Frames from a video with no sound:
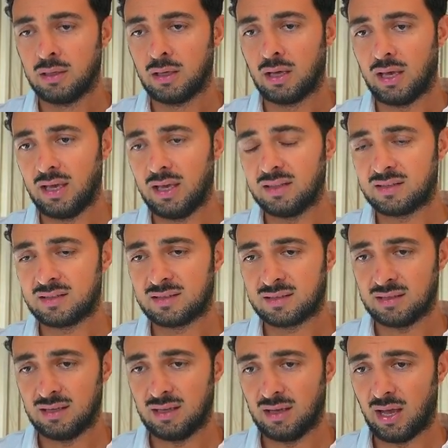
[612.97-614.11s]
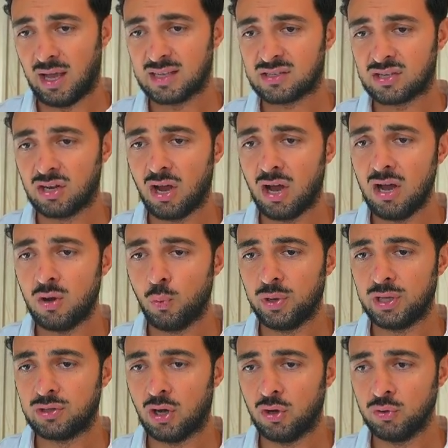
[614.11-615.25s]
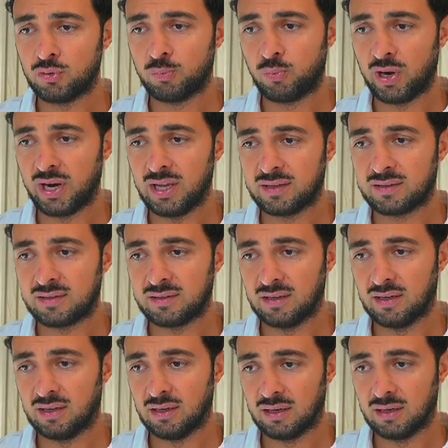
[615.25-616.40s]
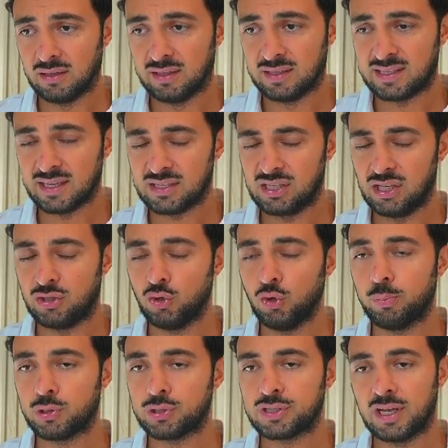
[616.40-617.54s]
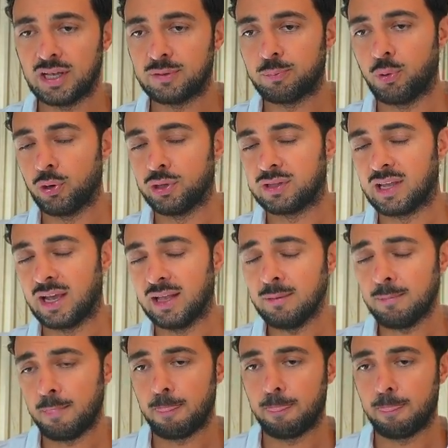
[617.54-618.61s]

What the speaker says: it's as long we don't break the 62% point 10.